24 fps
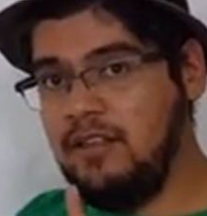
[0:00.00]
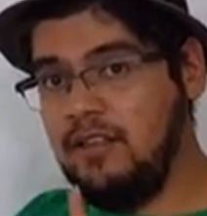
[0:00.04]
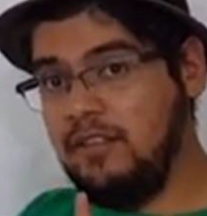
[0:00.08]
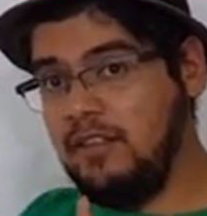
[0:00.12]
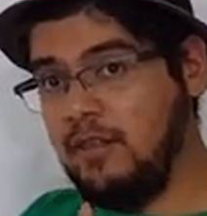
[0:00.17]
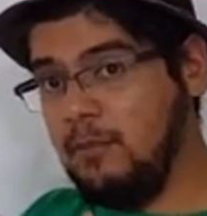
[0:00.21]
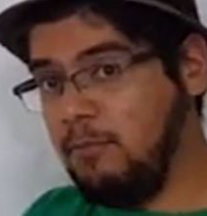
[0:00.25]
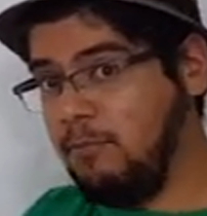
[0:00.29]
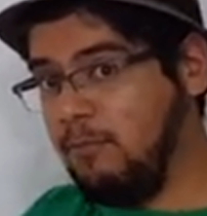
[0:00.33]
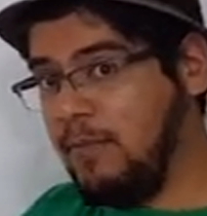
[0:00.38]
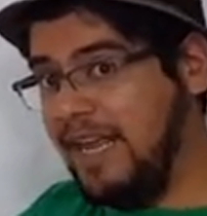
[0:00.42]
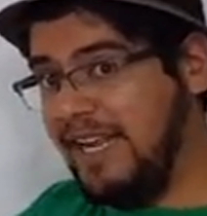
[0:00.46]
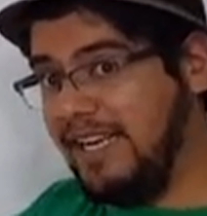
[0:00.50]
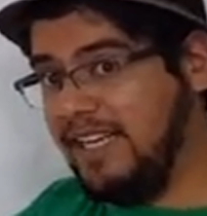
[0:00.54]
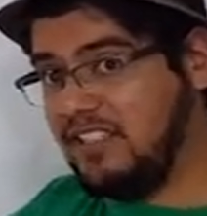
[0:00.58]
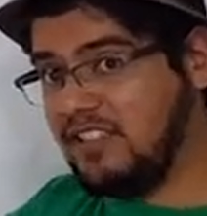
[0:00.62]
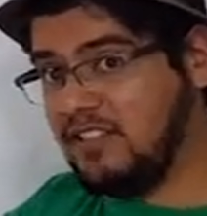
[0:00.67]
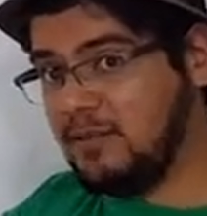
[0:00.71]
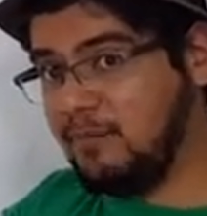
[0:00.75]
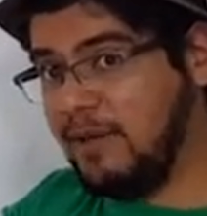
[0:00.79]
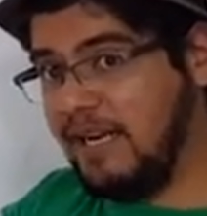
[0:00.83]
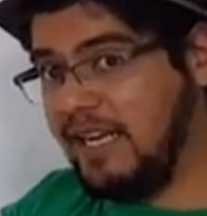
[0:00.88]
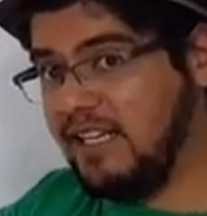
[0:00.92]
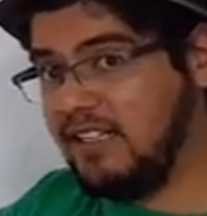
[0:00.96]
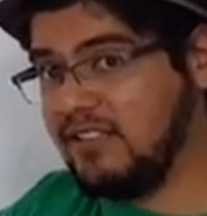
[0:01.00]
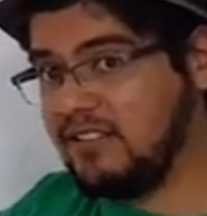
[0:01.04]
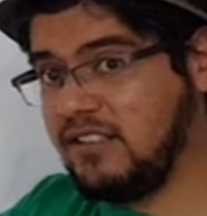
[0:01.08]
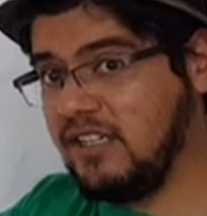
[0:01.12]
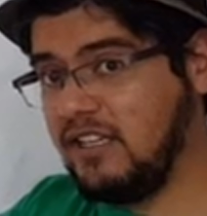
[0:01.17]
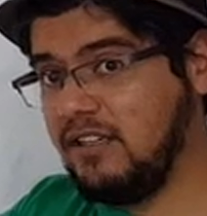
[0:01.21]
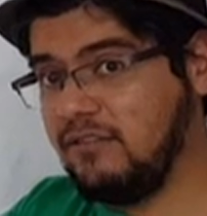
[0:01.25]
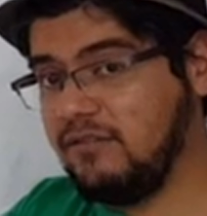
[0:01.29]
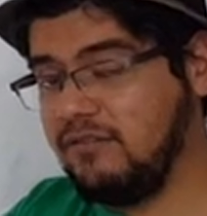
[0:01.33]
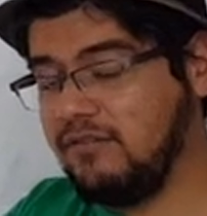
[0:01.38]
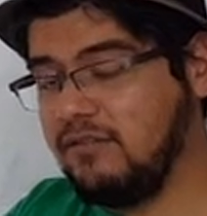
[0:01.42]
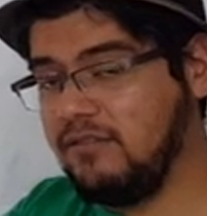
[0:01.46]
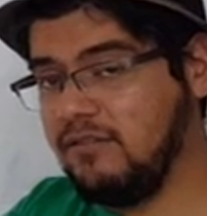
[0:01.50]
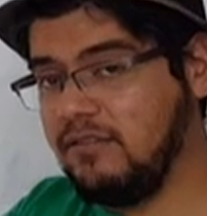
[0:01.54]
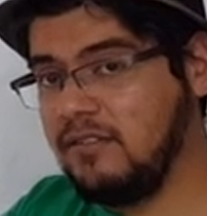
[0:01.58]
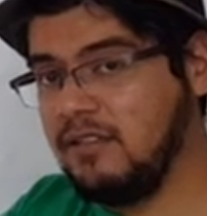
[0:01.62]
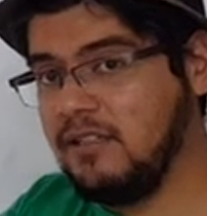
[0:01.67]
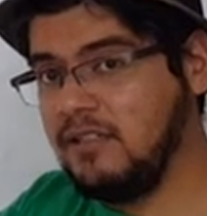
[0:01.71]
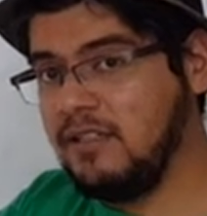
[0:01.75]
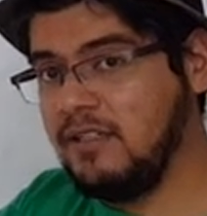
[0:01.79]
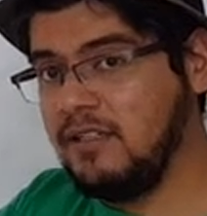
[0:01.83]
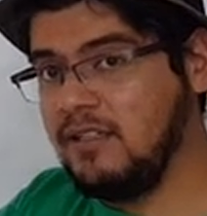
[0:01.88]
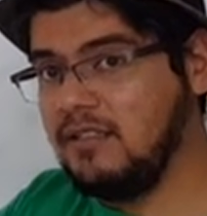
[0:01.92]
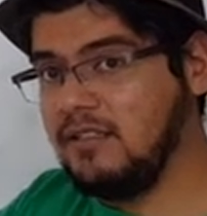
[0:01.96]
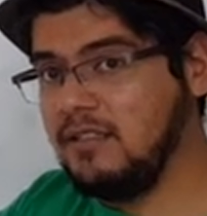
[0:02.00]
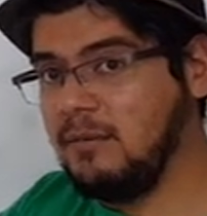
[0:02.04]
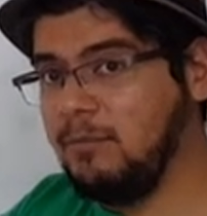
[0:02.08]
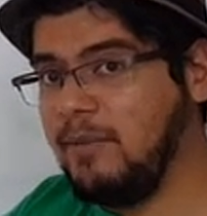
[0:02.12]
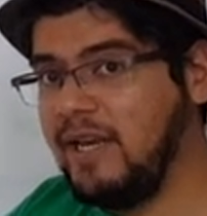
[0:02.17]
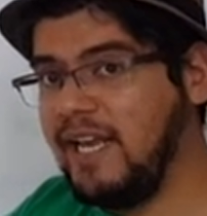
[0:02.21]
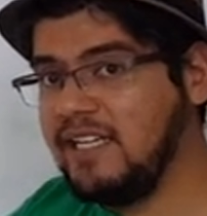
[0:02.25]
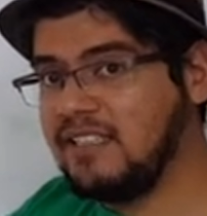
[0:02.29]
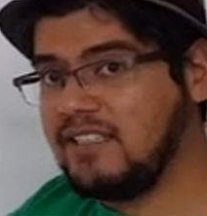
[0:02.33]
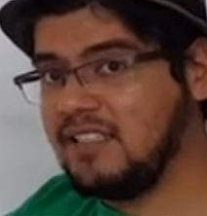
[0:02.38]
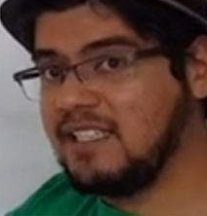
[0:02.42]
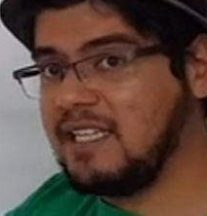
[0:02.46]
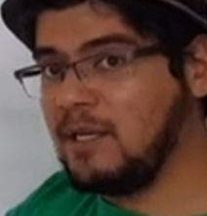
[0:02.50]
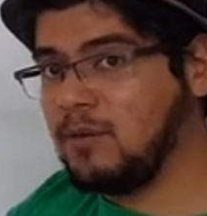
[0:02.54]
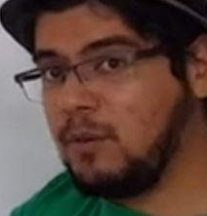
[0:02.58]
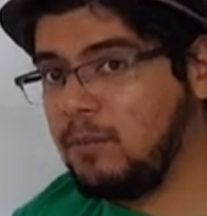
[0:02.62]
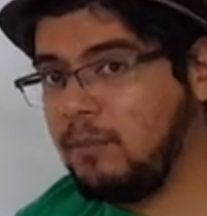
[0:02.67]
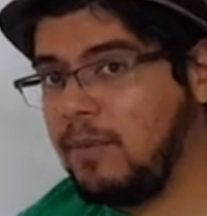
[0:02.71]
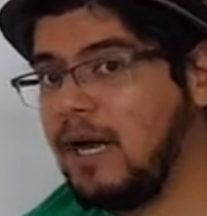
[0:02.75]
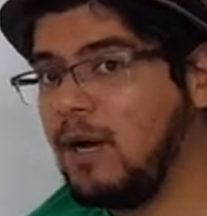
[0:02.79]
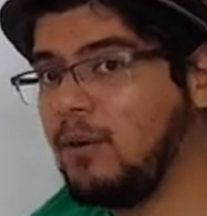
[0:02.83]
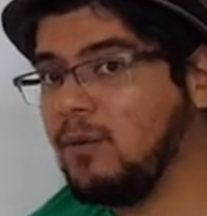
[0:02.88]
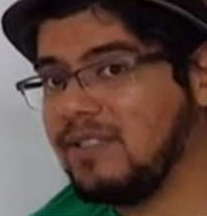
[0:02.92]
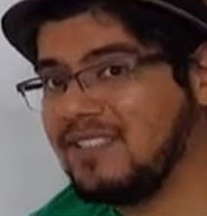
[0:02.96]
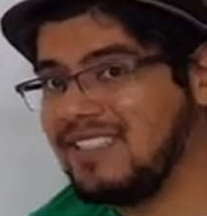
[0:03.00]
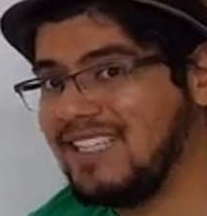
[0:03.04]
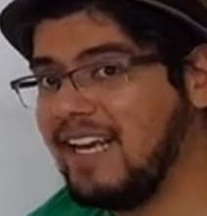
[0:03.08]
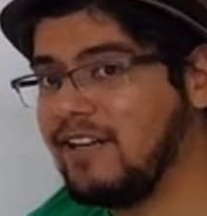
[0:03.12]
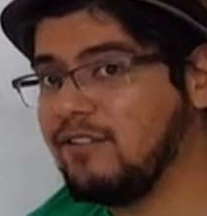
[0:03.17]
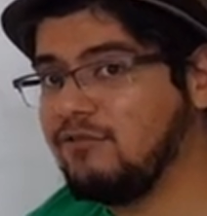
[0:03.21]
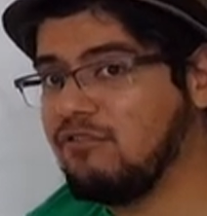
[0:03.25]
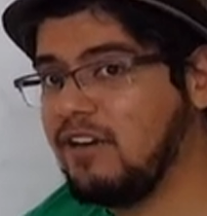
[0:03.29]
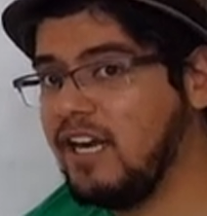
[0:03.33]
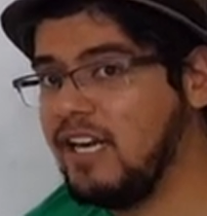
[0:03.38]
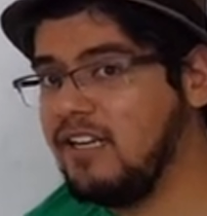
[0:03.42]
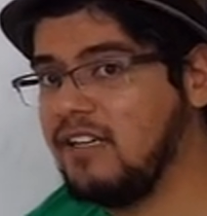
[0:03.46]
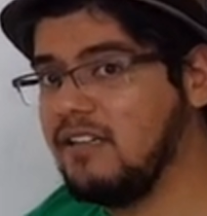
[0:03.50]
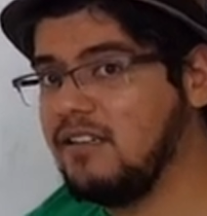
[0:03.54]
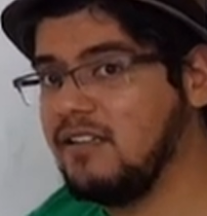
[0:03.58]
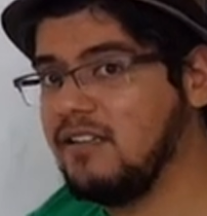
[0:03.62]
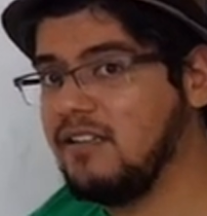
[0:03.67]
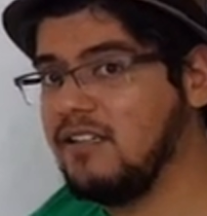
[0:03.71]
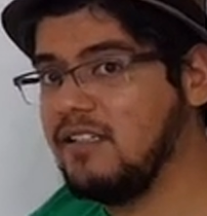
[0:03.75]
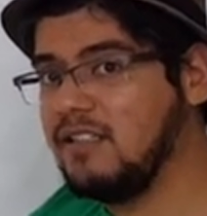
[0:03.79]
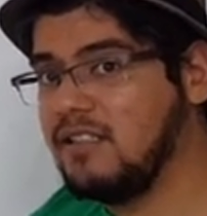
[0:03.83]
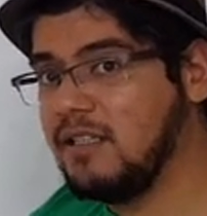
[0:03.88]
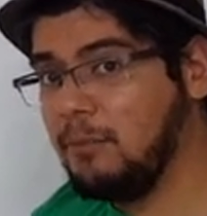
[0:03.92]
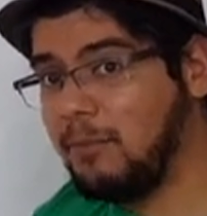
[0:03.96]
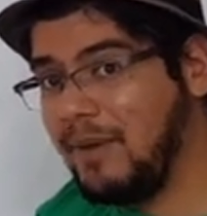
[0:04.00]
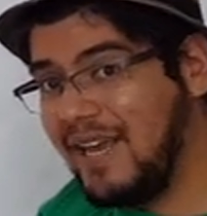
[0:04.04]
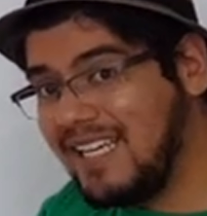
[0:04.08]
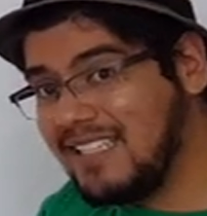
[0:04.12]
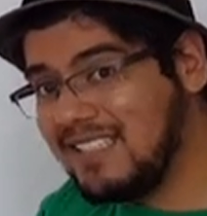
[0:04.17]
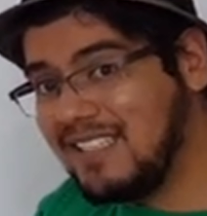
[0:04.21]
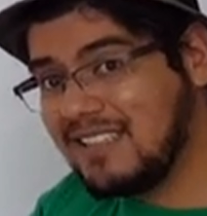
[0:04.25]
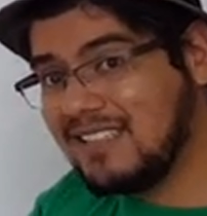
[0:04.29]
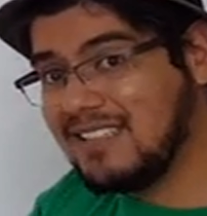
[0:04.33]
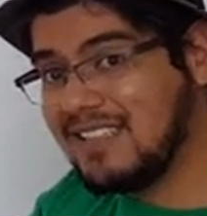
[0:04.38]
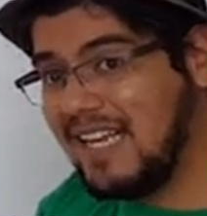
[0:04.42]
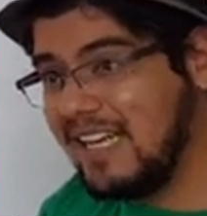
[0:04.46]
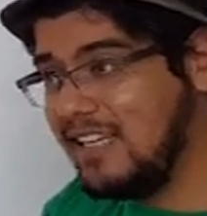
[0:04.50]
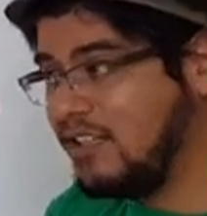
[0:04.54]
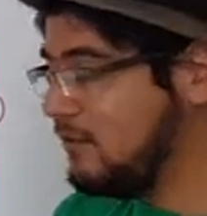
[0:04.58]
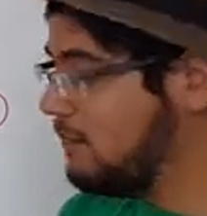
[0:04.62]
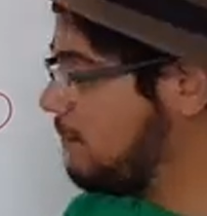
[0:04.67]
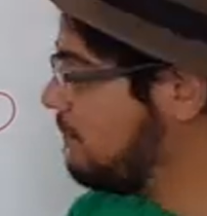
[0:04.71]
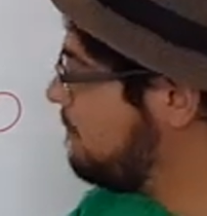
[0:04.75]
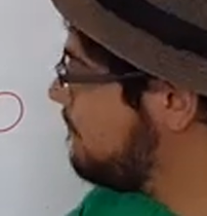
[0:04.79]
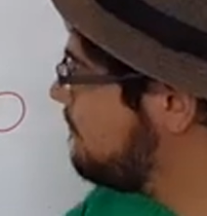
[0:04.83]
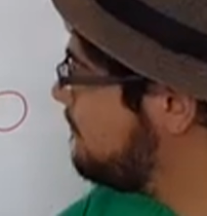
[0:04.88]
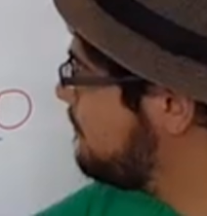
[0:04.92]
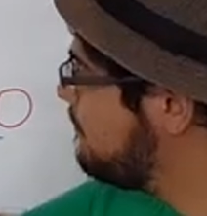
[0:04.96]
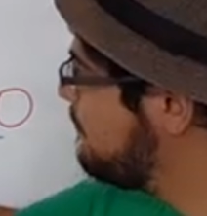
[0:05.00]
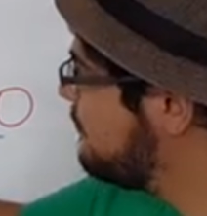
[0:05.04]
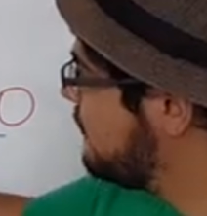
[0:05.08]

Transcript: The base by itself. The base is our power 10, right? The base is 10.